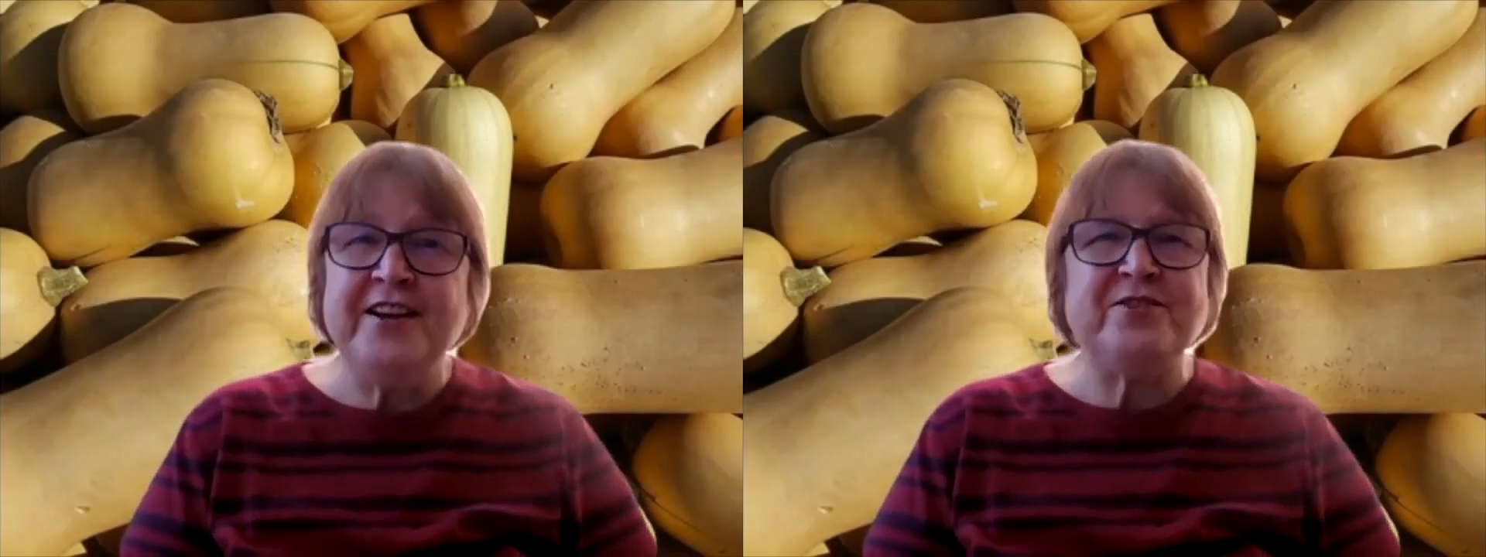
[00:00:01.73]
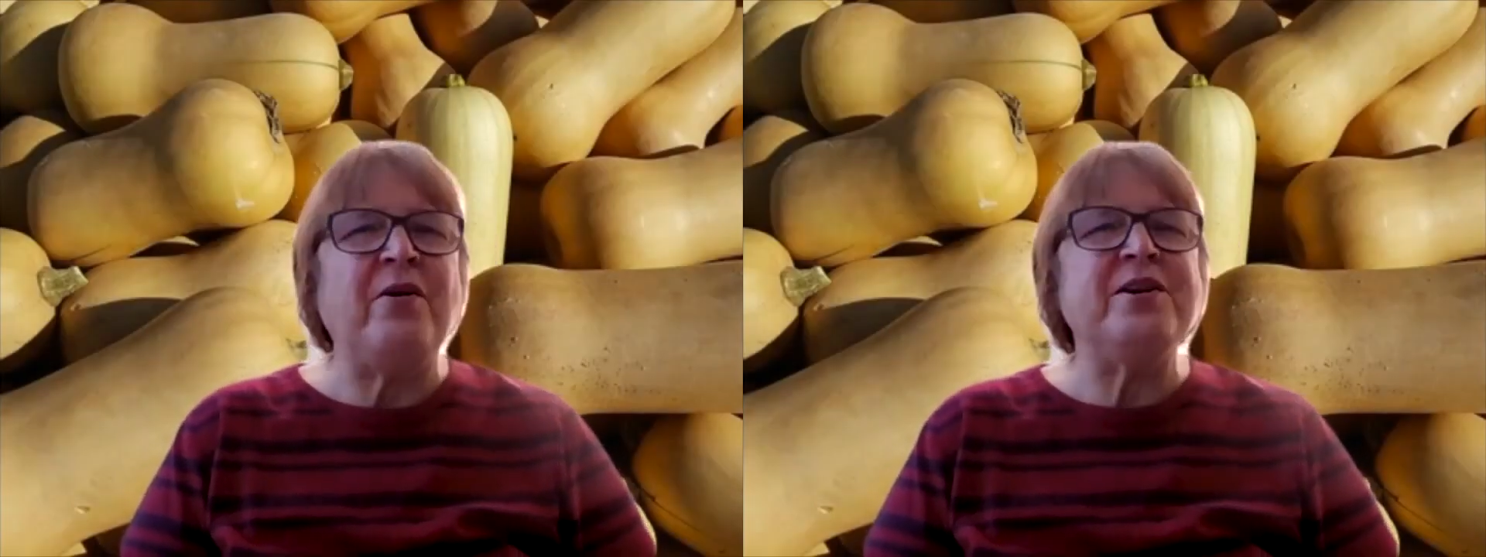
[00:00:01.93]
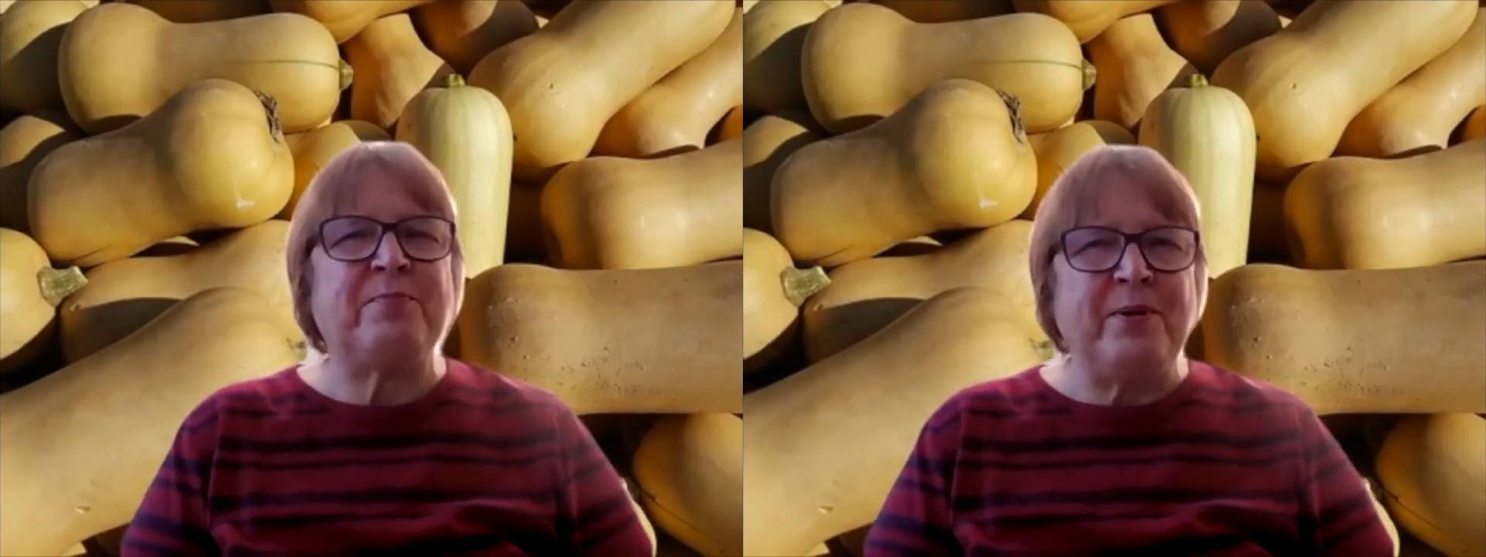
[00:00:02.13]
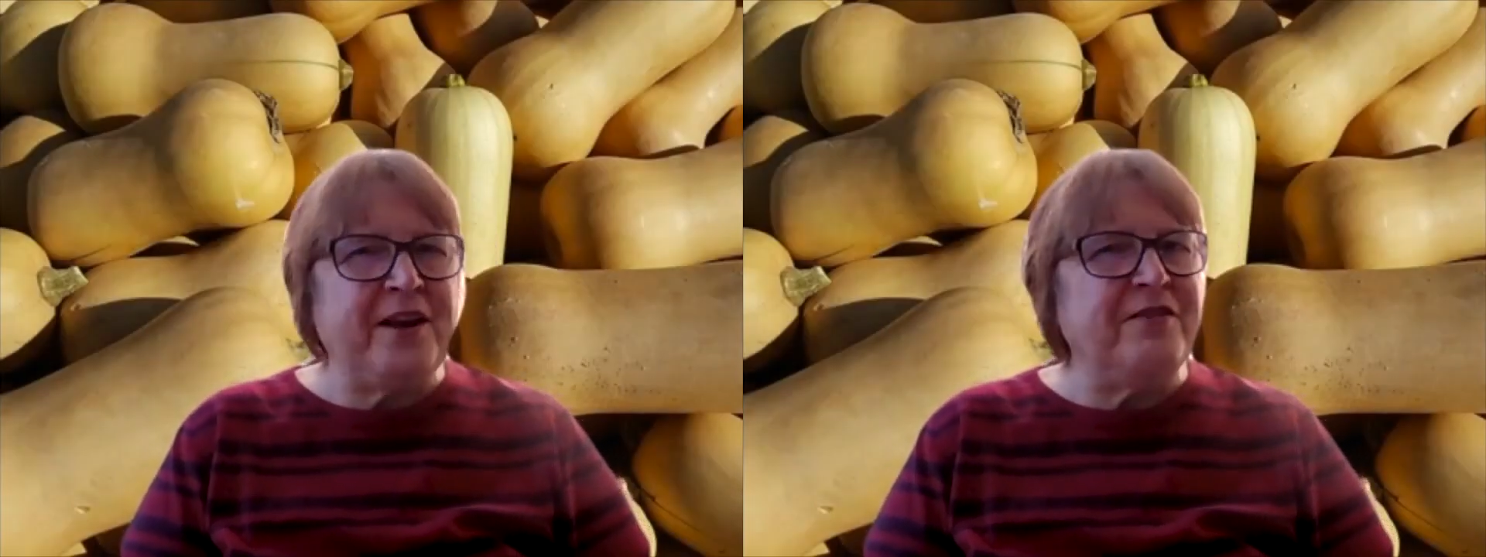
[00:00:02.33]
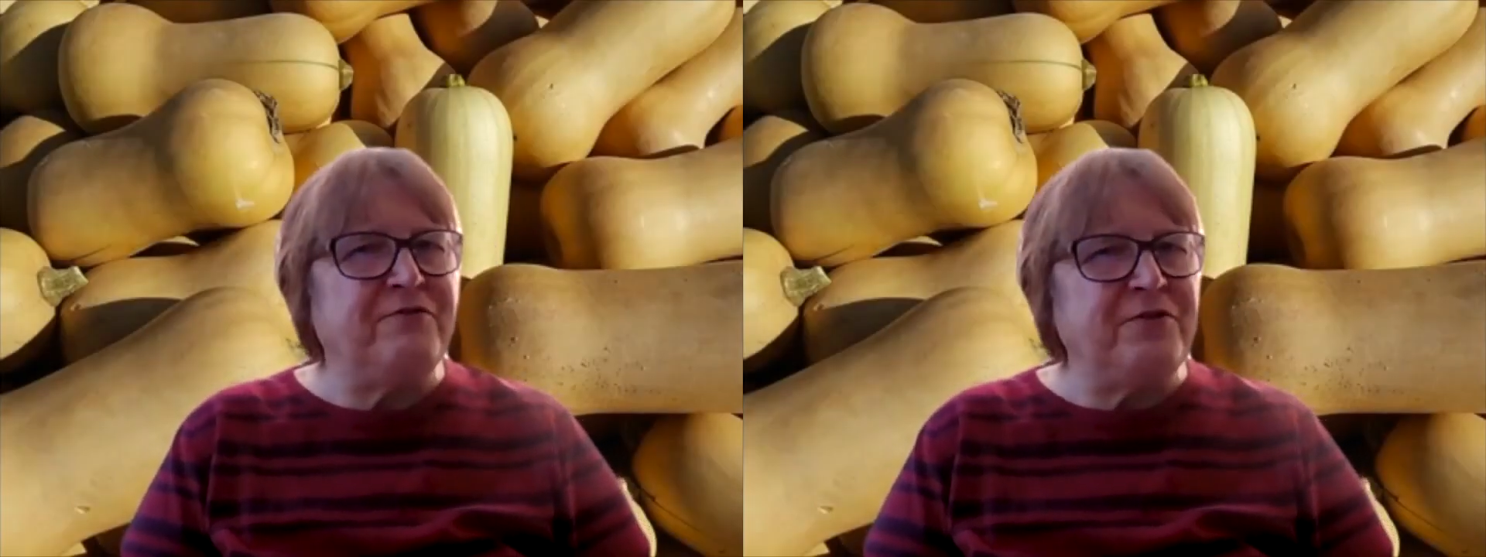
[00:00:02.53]
is always
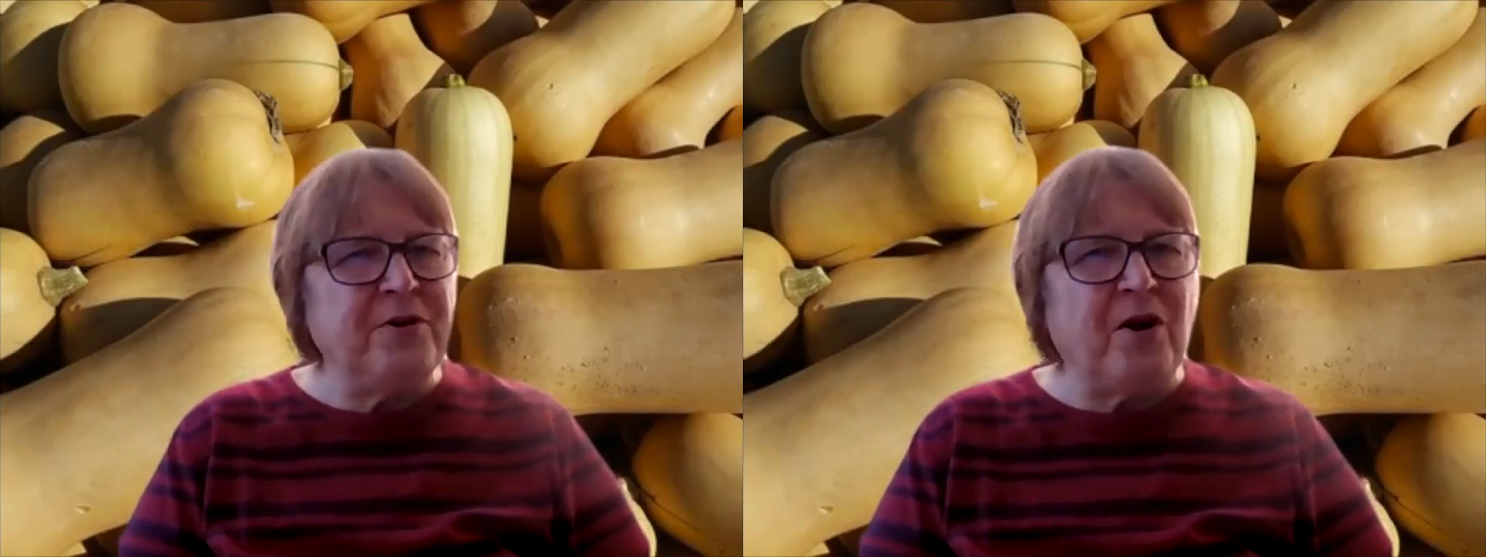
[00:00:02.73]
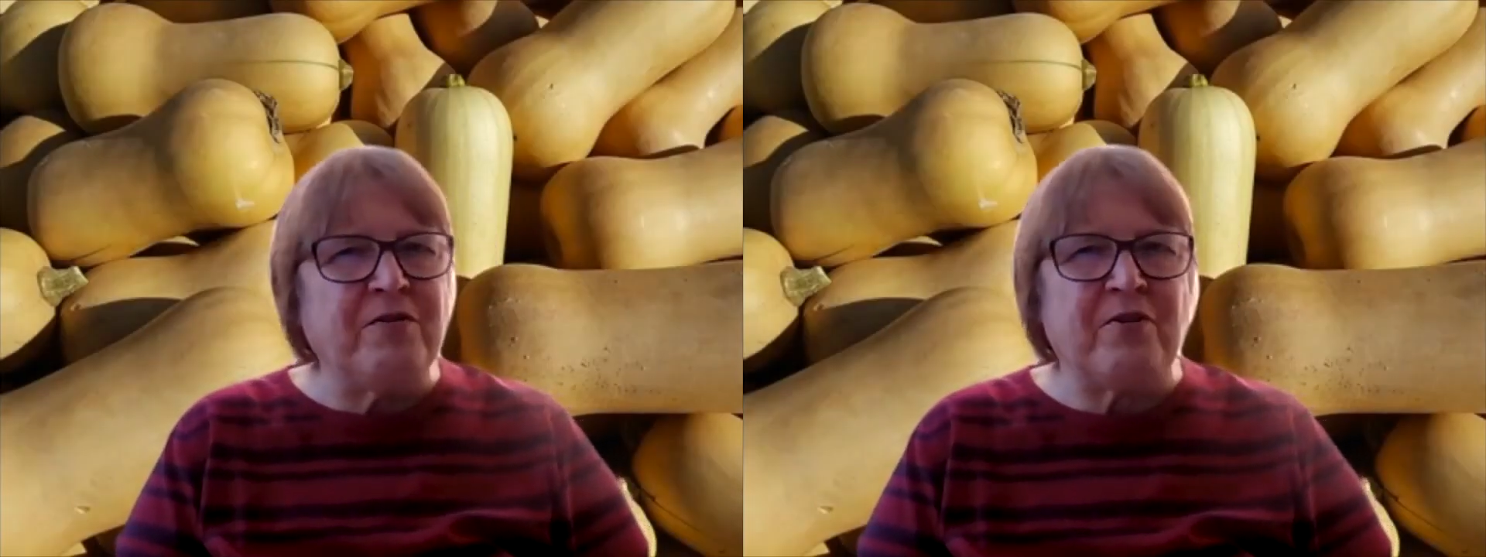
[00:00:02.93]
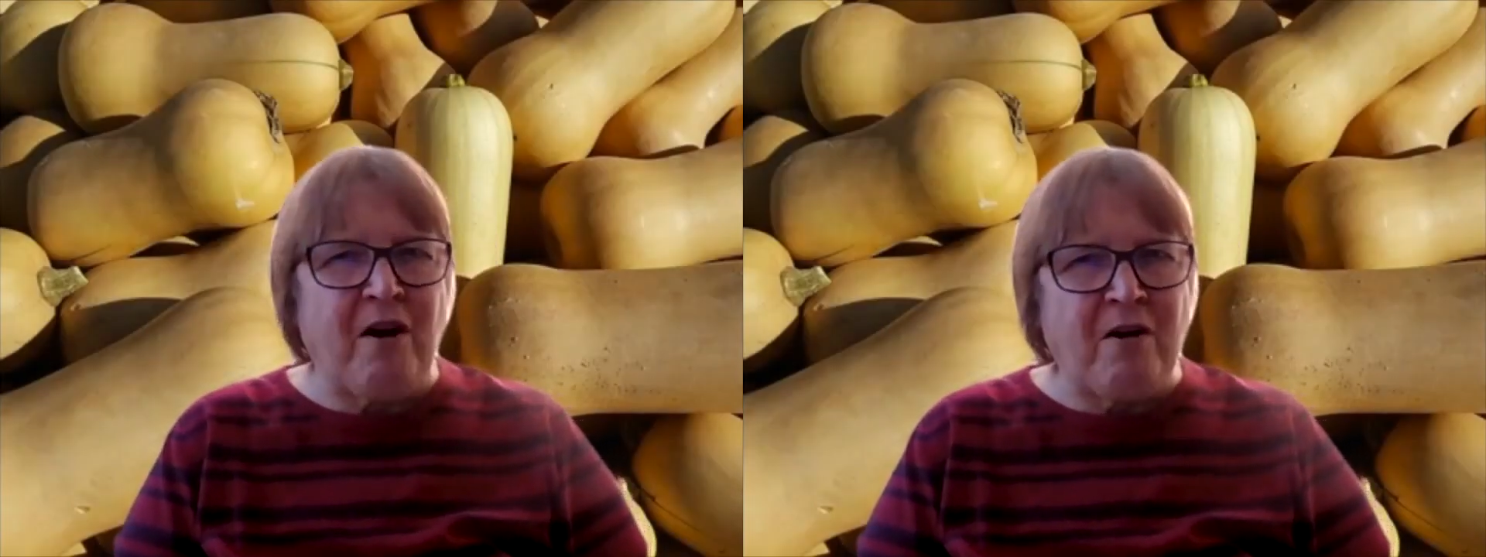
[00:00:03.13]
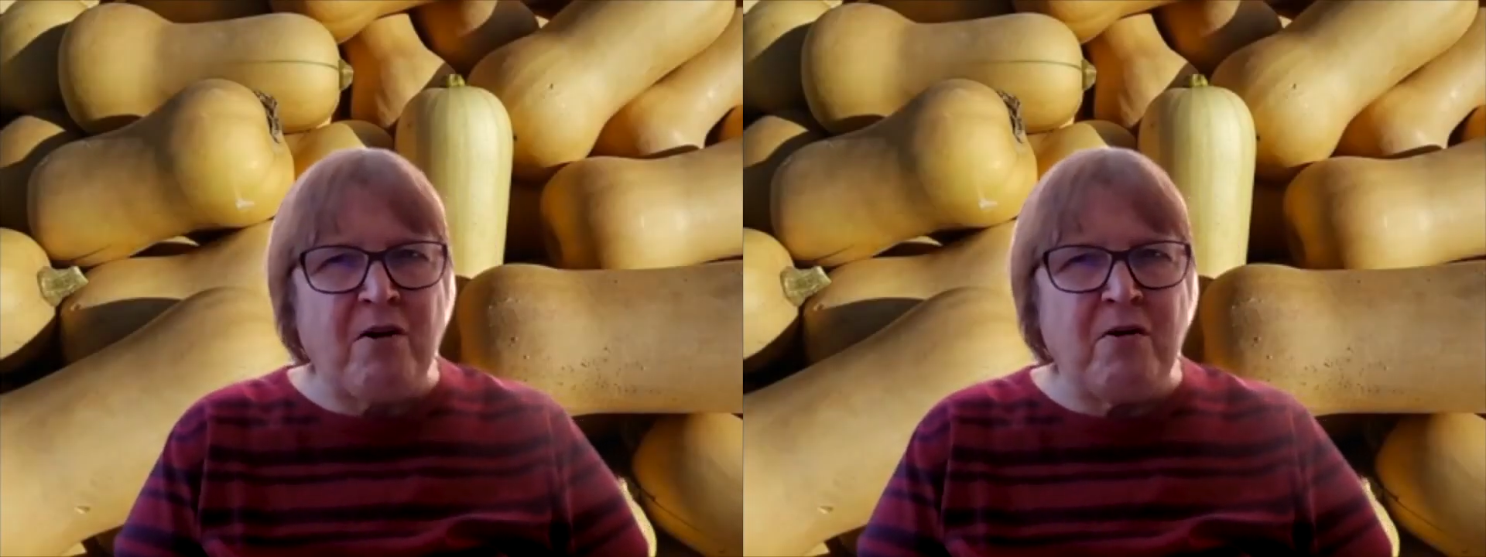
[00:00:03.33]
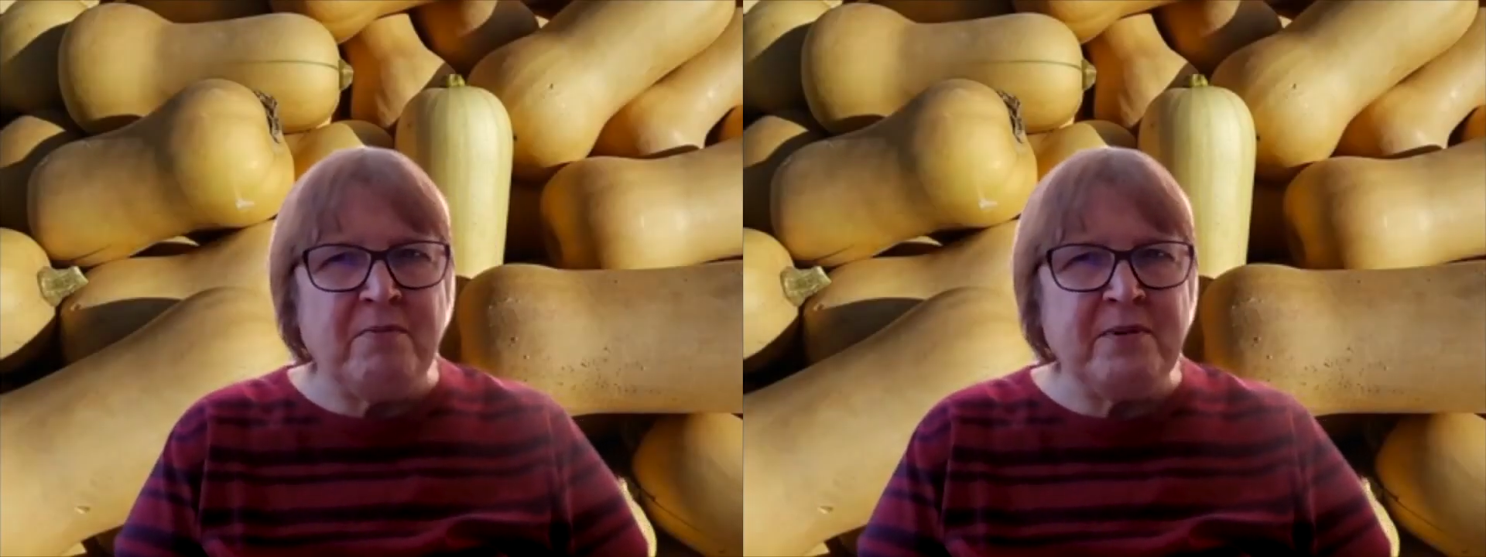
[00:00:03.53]
bringing food over to our
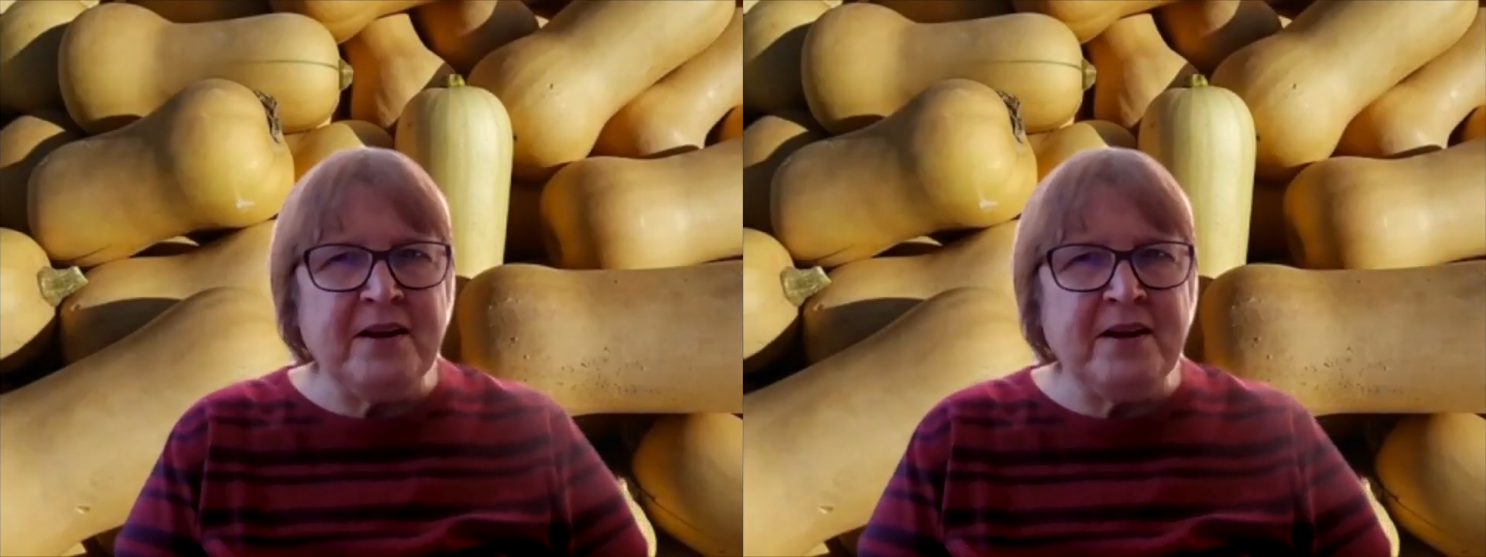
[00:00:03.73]
home.